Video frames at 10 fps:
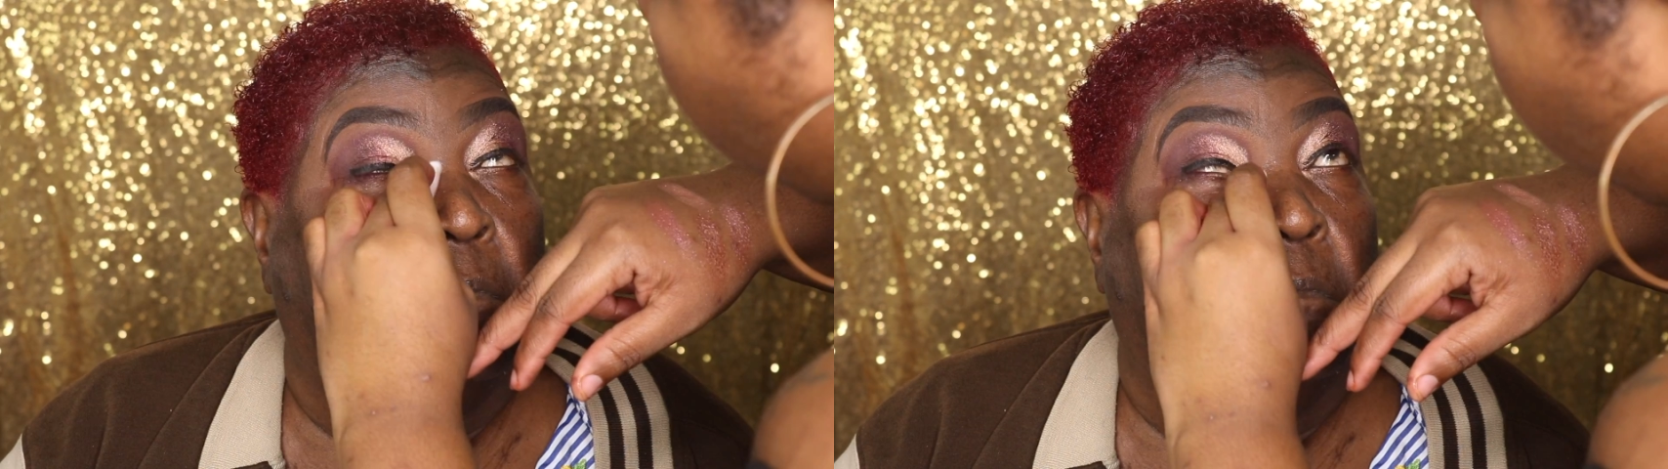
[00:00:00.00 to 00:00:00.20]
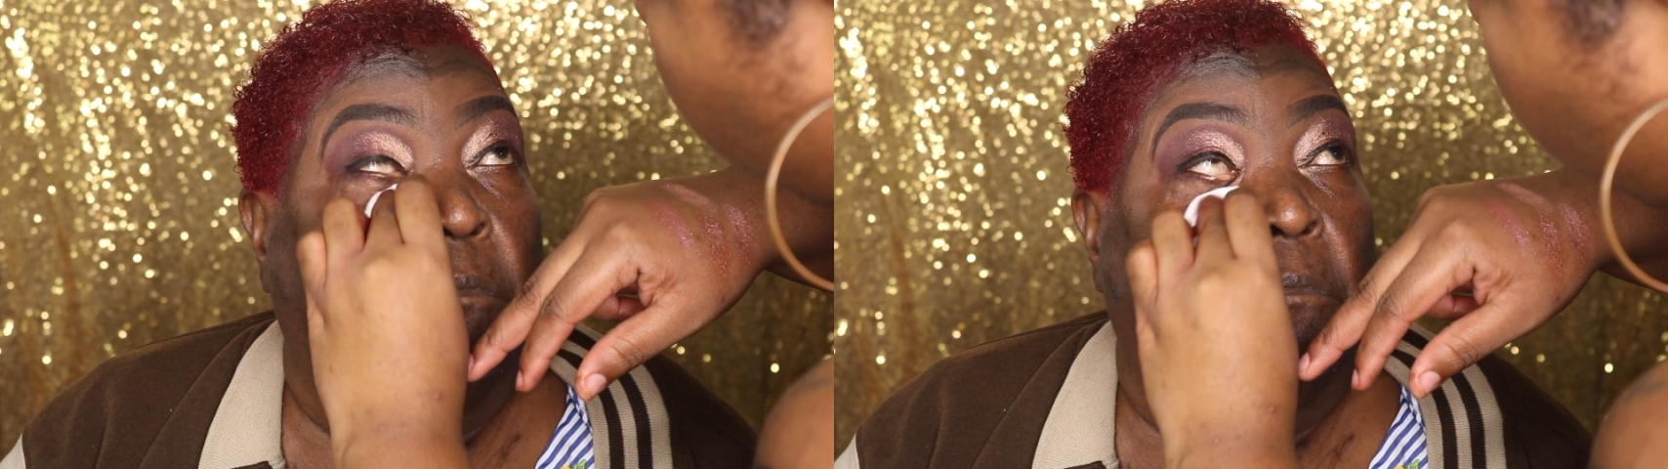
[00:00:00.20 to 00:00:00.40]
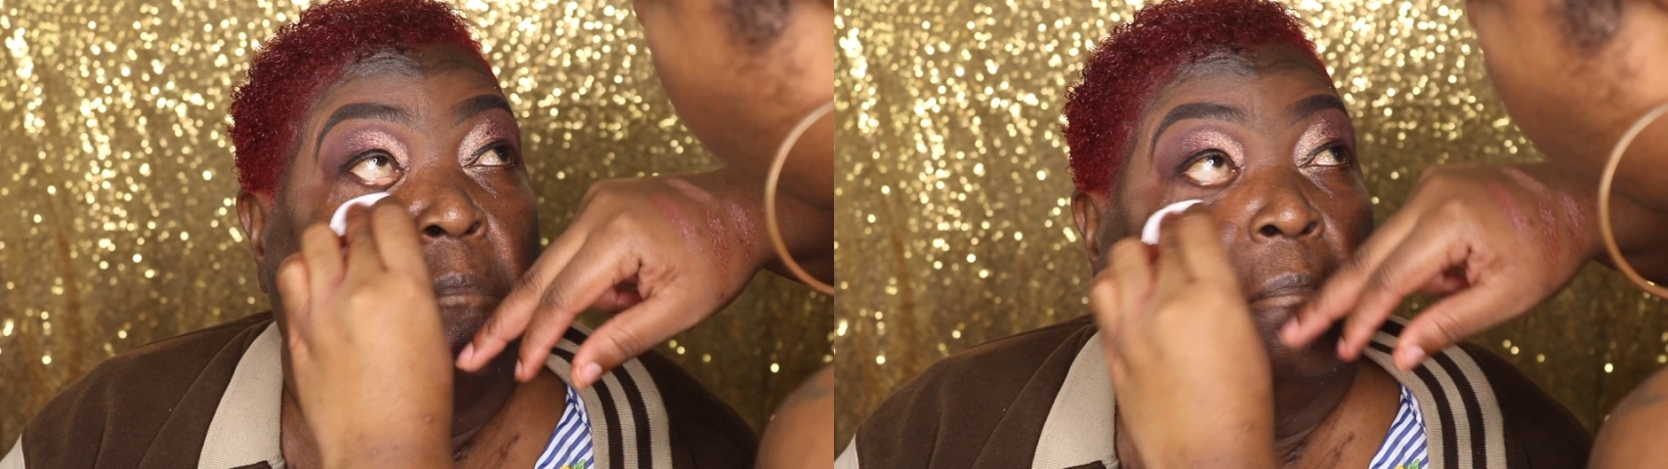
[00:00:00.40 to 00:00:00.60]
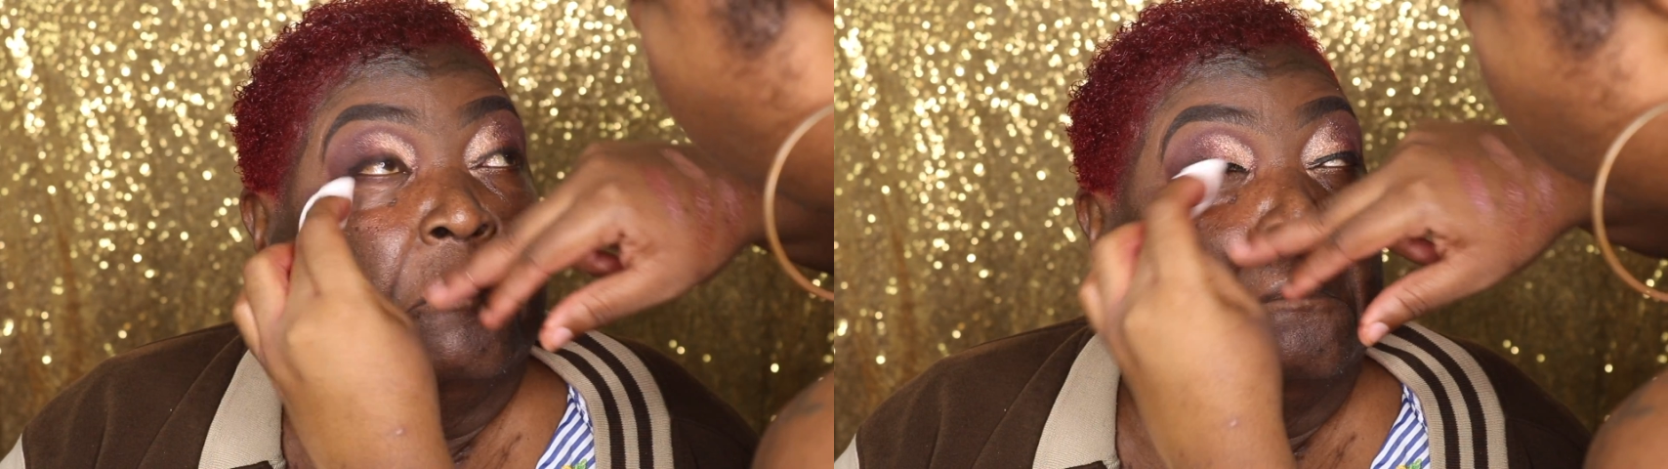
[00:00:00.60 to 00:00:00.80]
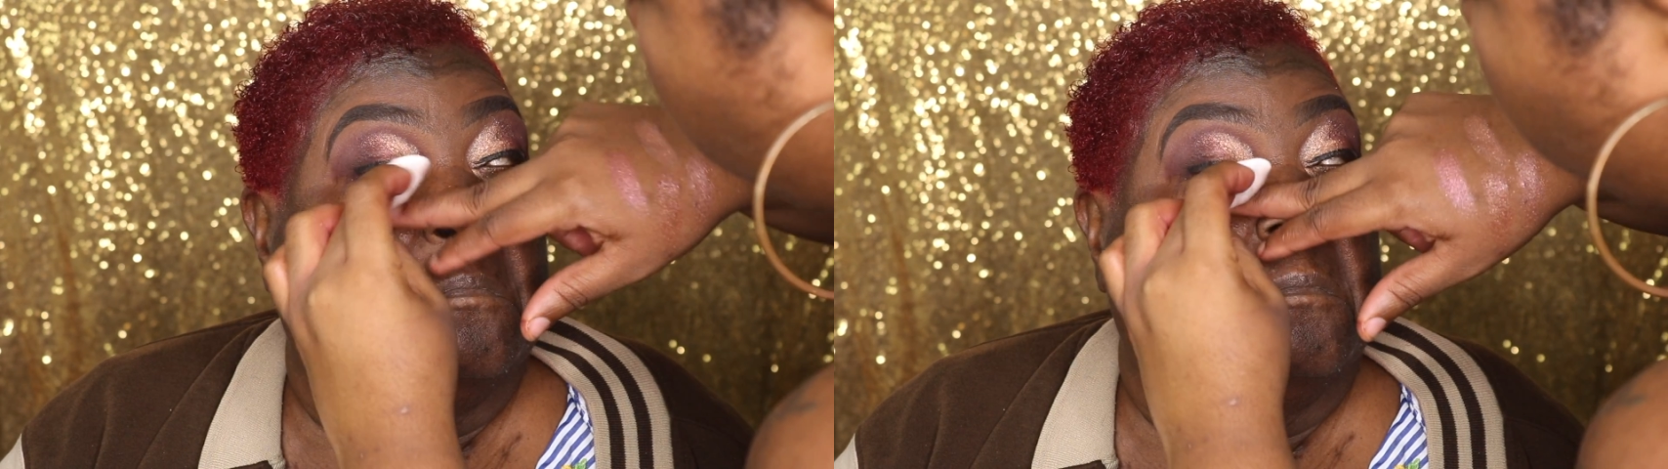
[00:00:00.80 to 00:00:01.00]
that
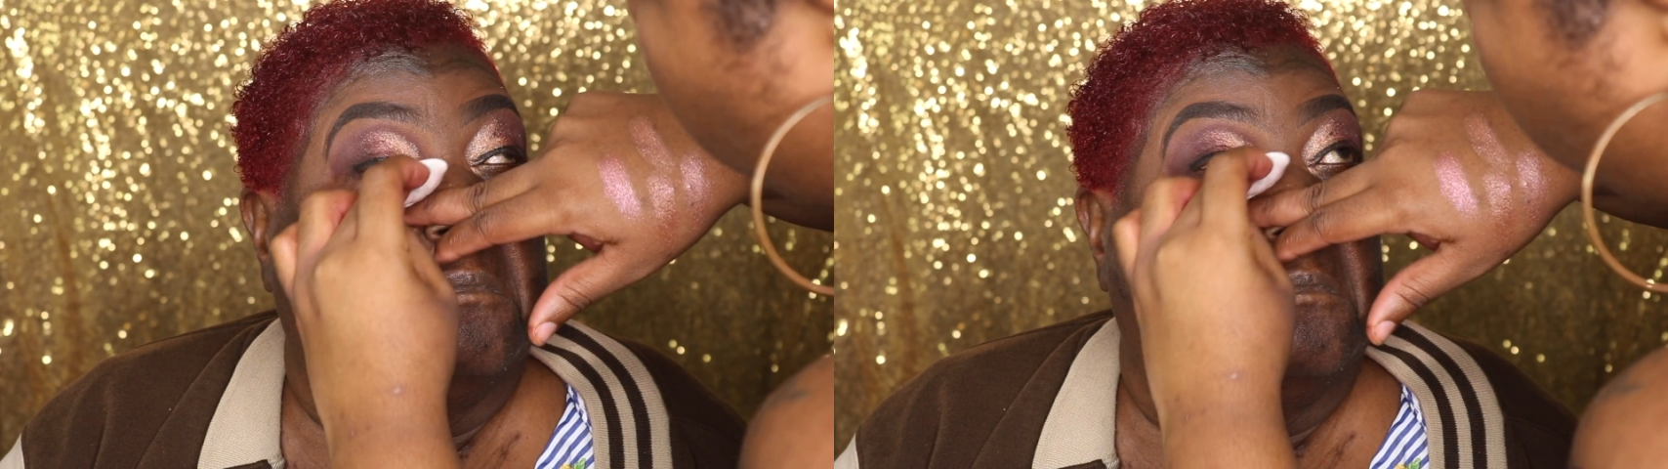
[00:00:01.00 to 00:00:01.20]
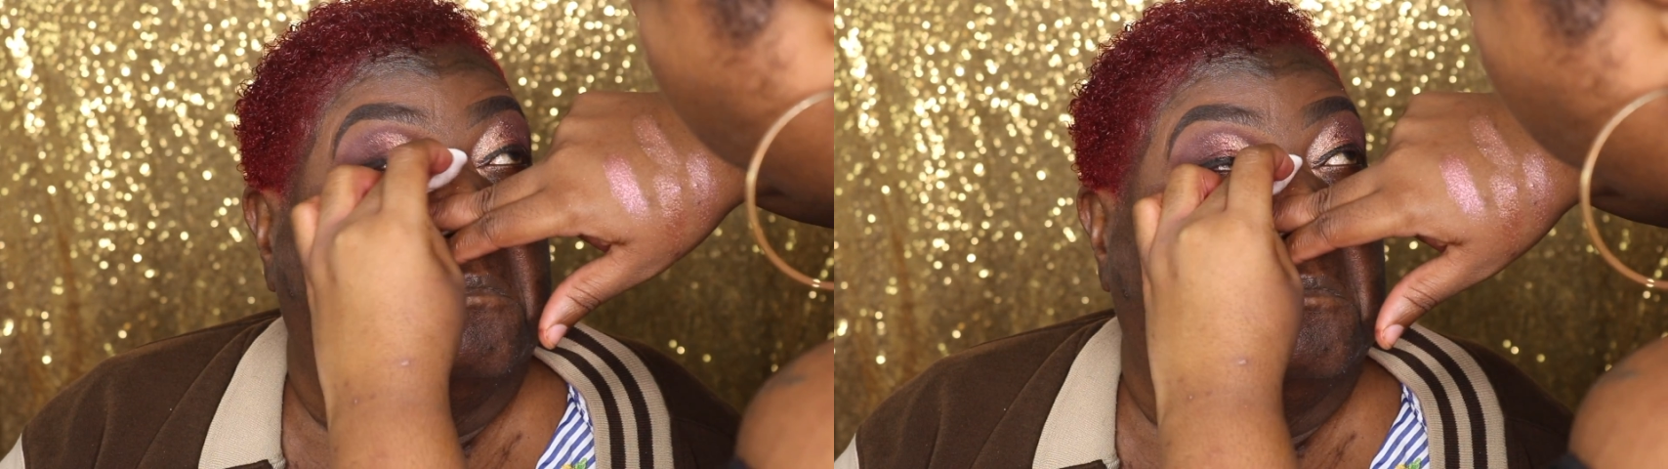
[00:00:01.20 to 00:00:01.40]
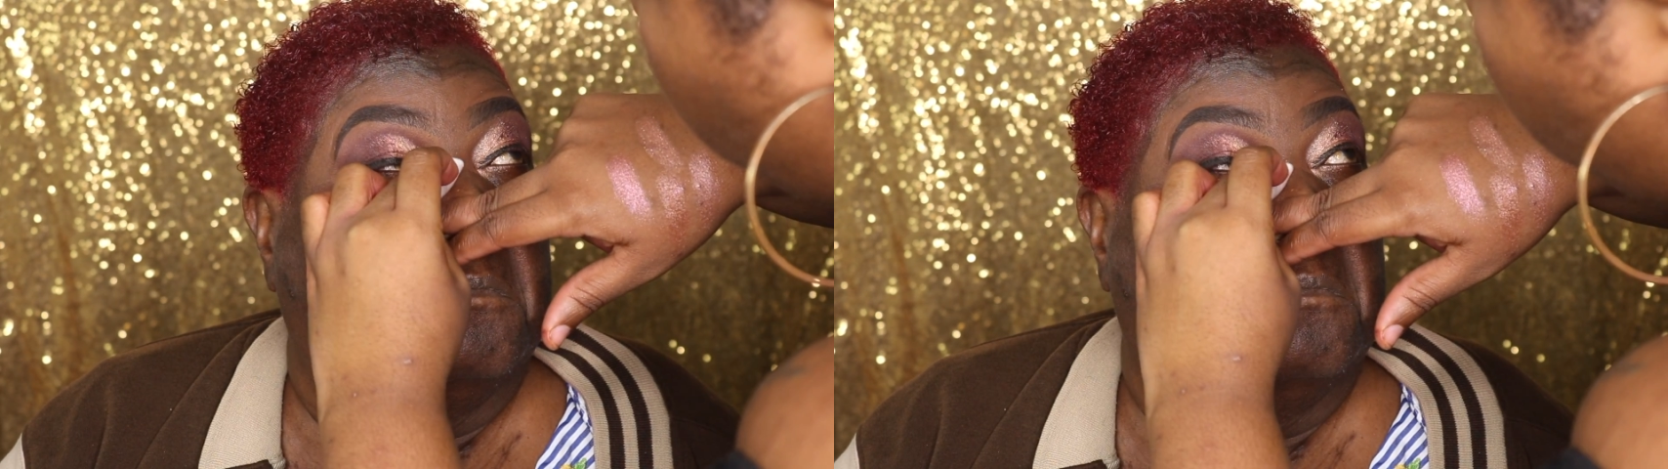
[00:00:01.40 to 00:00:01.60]
fallout and everything